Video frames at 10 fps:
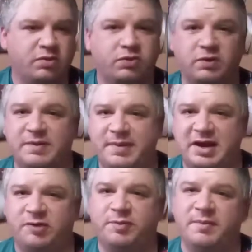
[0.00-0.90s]
3
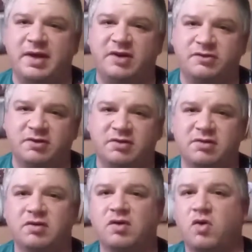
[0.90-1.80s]
beats per measure,
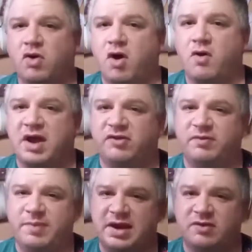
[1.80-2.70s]
quarter note gets the
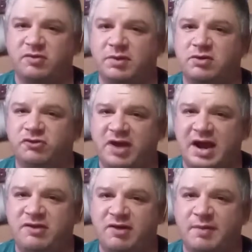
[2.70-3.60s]
beat. So we're going to
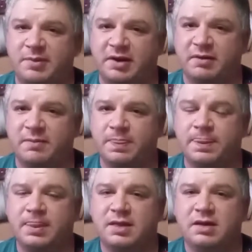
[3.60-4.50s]
change up here.
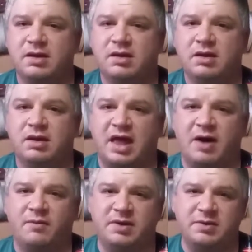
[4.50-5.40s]

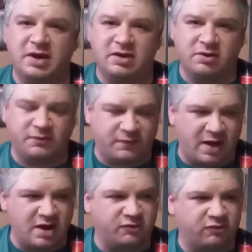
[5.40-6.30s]
Now when you get to your
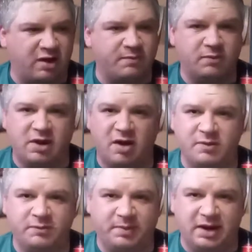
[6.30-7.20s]
frailing strum, we
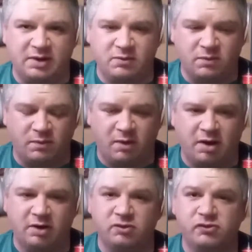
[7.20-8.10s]
always play
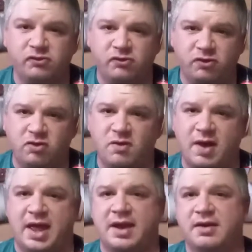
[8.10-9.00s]
1, 2,
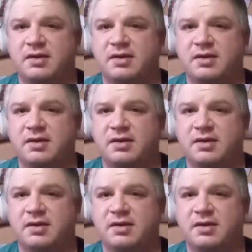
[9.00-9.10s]
and.